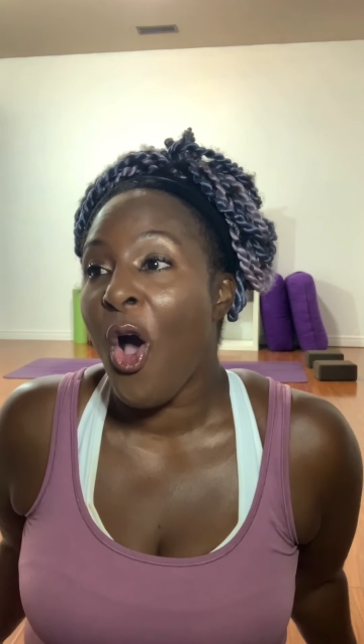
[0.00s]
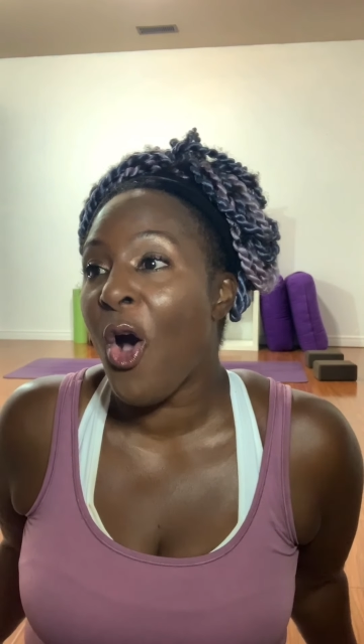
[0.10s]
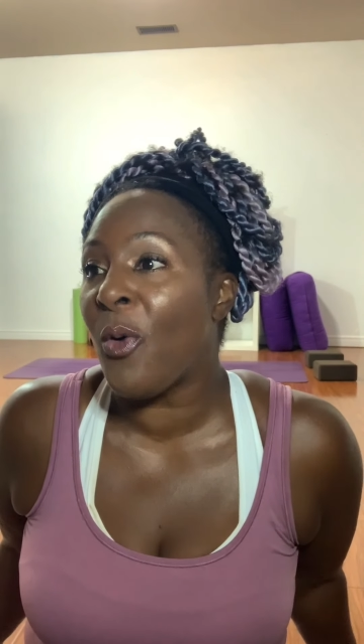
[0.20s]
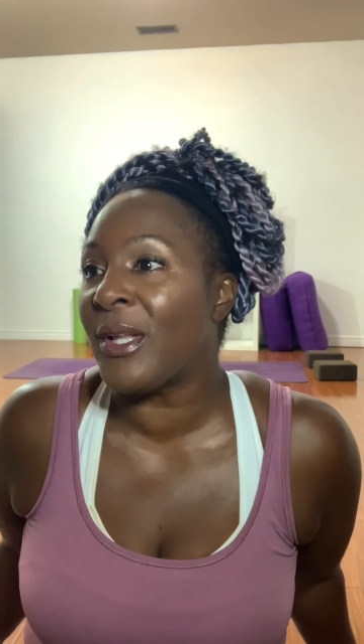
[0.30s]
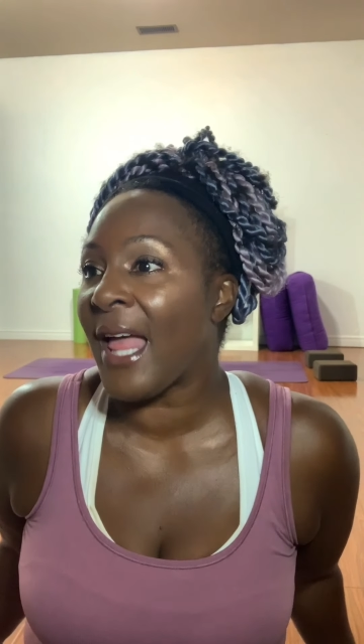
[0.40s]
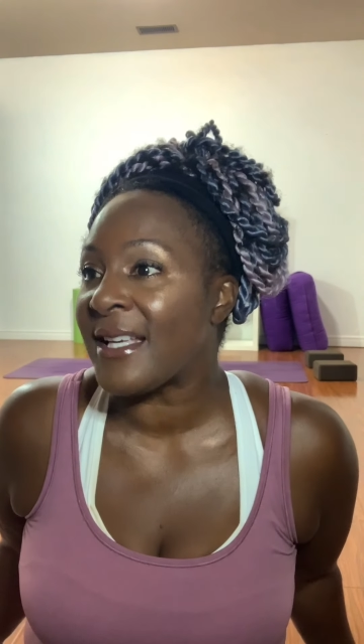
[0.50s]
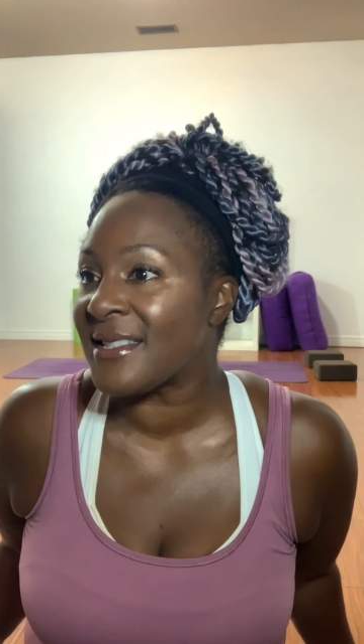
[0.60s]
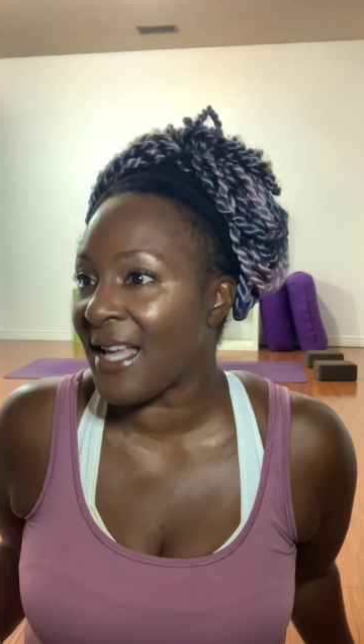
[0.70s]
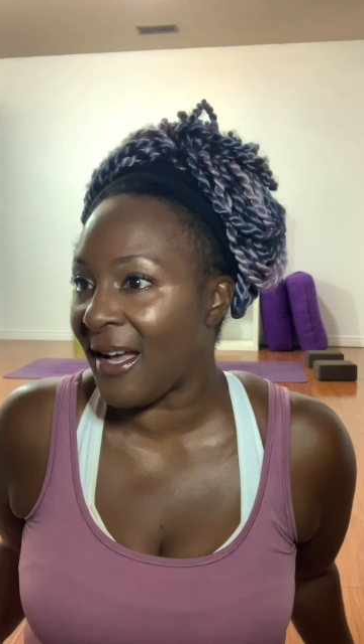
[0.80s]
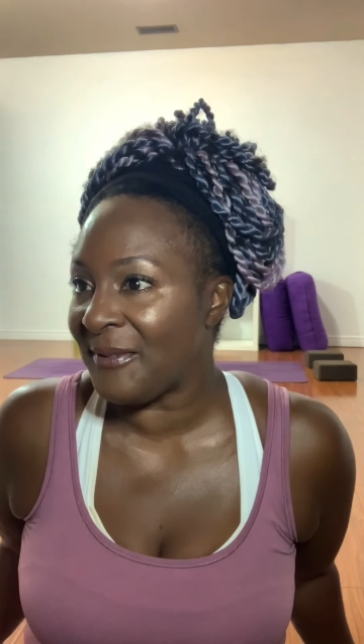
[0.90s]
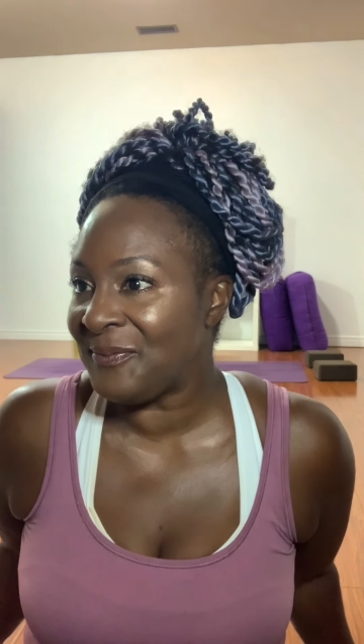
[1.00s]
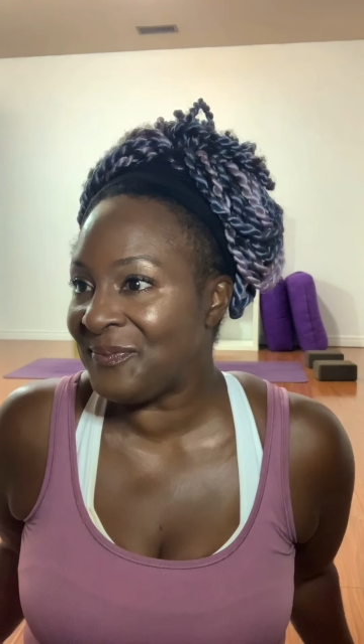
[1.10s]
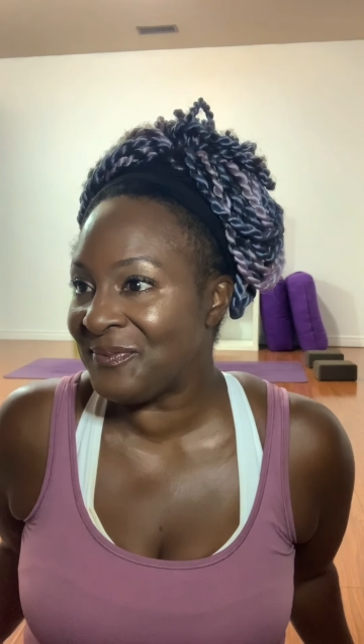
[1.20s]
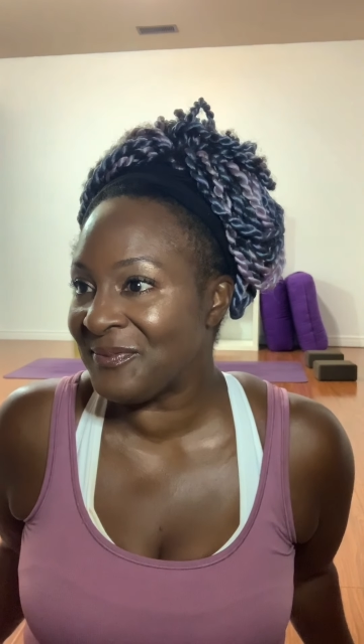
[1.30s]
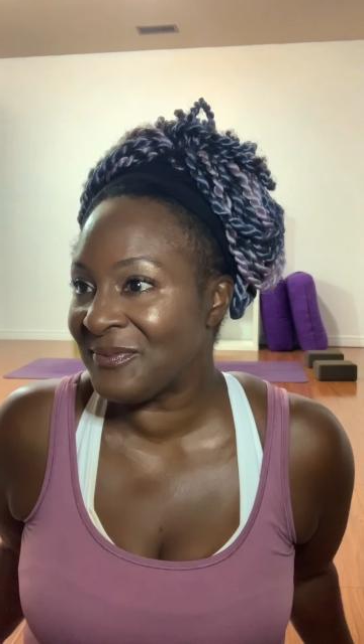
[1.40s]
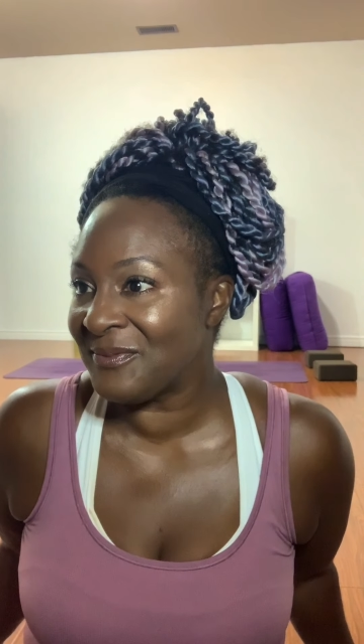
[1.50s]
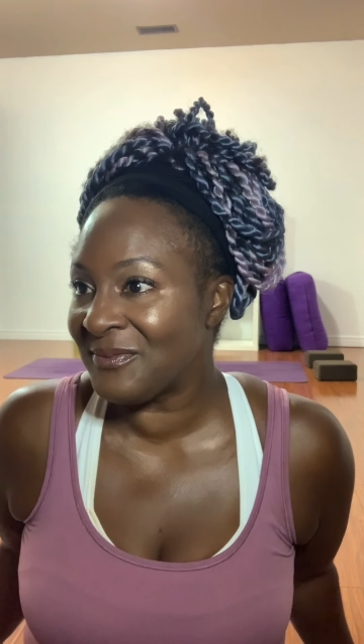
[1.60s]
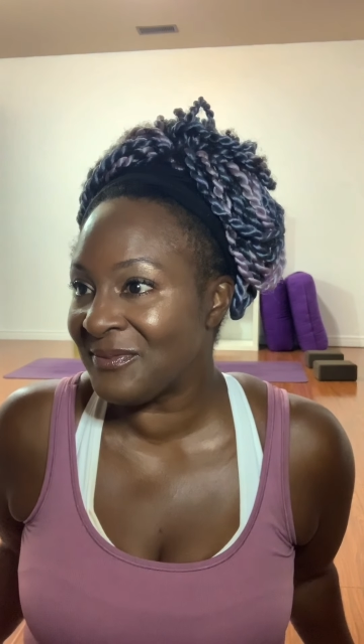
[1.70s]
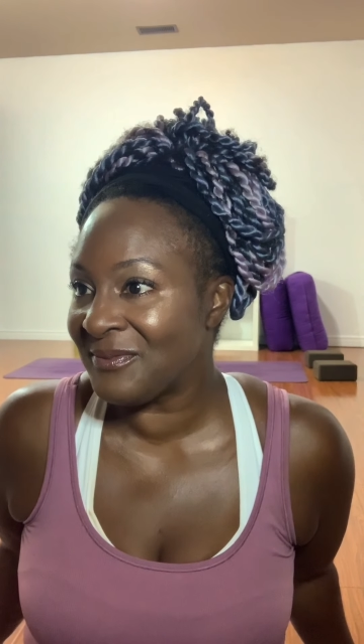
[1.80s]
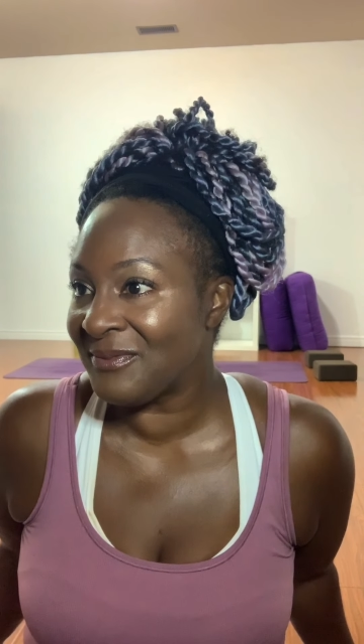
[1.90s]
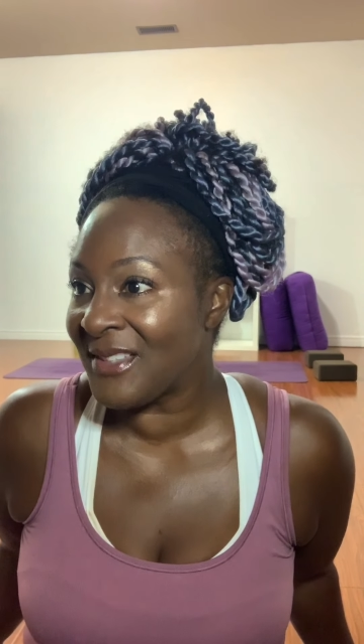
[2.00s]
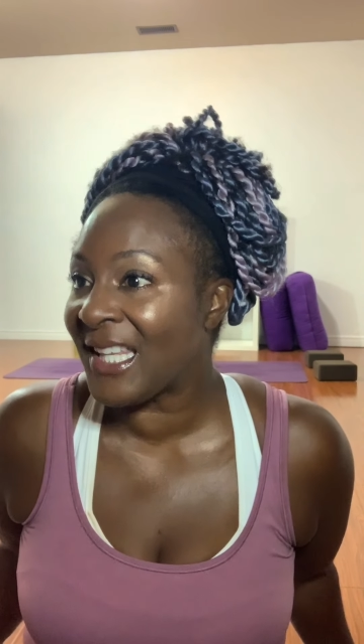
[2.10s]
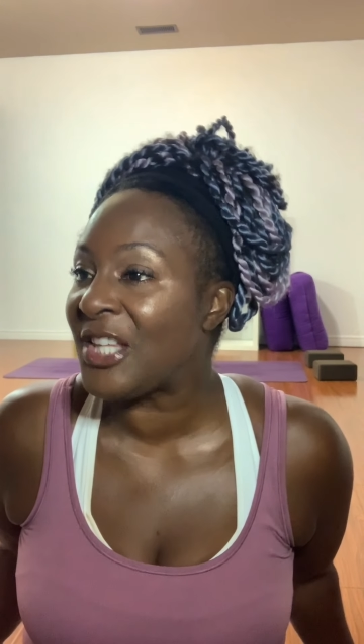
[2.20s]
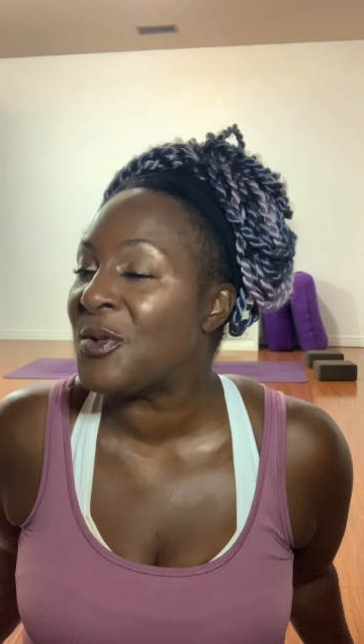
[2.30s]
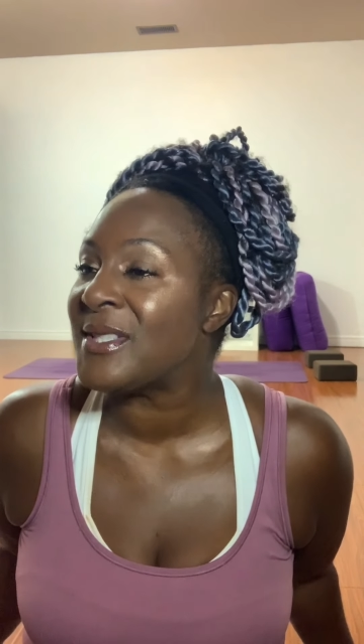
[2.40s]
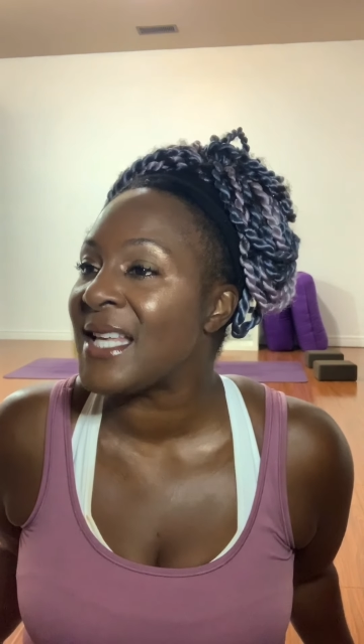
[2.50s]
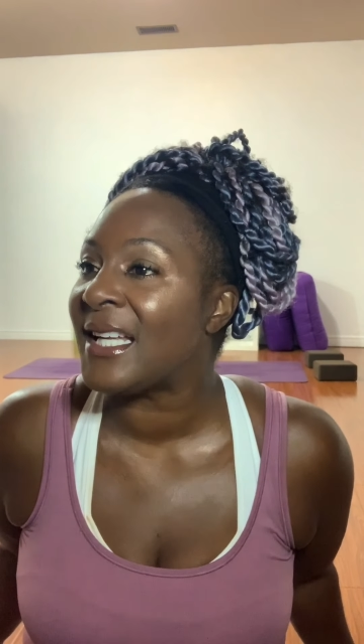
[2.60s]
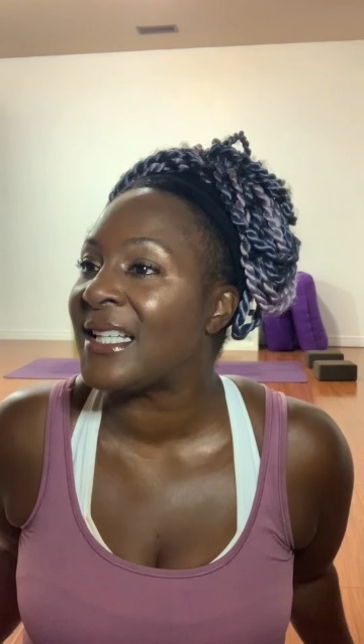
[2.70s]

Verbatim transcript: Oh, Alexa, can you set